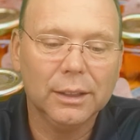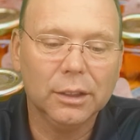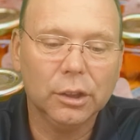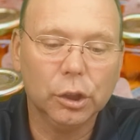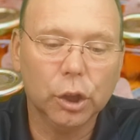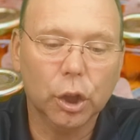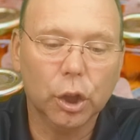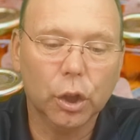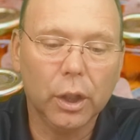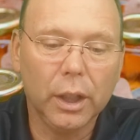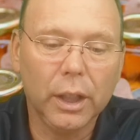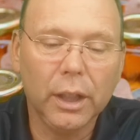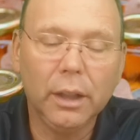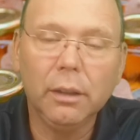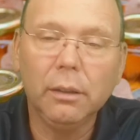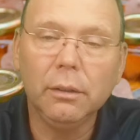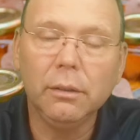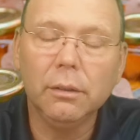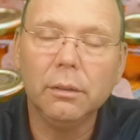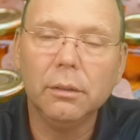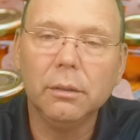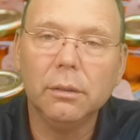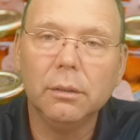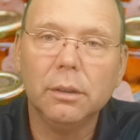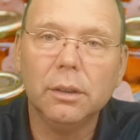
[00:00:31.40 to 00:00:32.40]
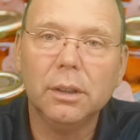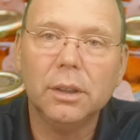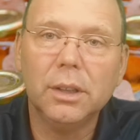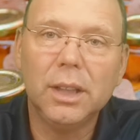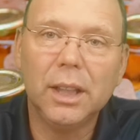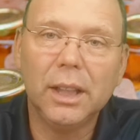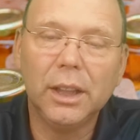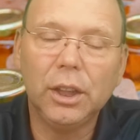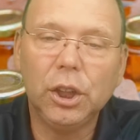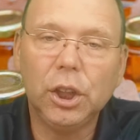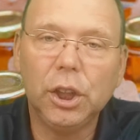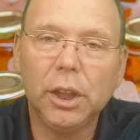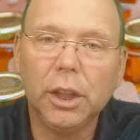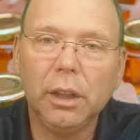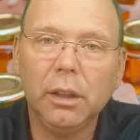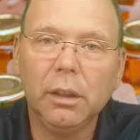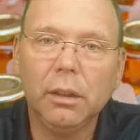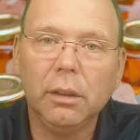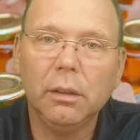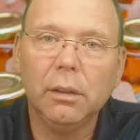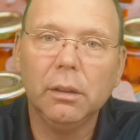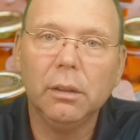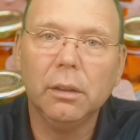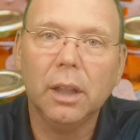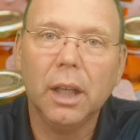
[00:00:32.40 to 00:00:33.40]
learning,
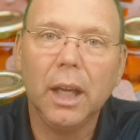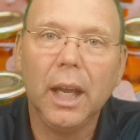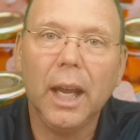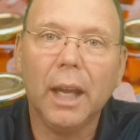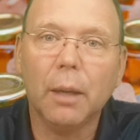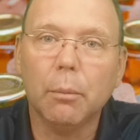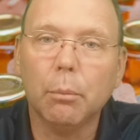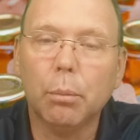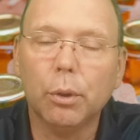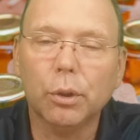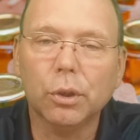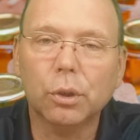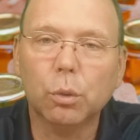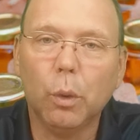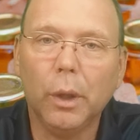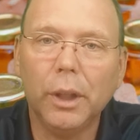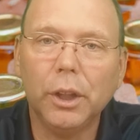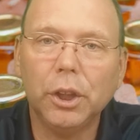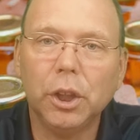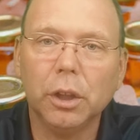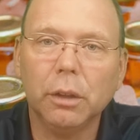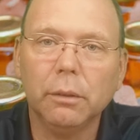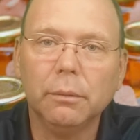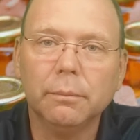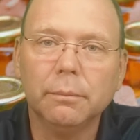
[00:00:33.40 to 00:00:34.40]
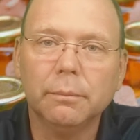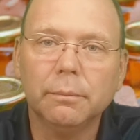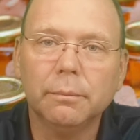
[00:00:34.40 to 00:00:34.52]
teaching, and persuasion.